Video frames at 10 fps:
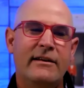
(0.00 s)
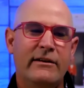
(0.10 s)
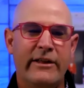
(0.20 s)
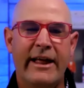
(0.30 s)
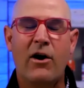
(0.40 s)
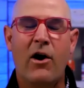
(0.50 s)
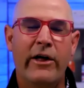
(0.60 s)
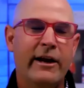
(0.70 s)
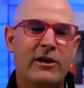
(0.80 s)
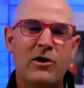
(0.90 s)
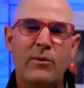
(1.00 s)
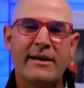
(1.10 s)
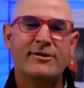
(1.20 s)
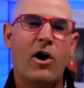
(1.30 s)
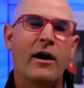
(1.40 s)
like, call it a
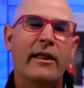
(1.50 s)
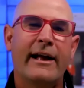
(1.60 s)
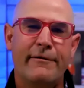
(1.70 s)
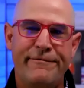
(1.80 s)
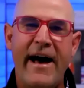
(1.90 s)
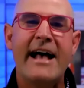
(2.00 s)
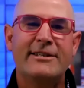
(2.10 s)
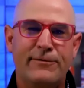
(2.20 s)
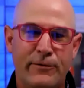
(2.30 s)
QSR, like a fast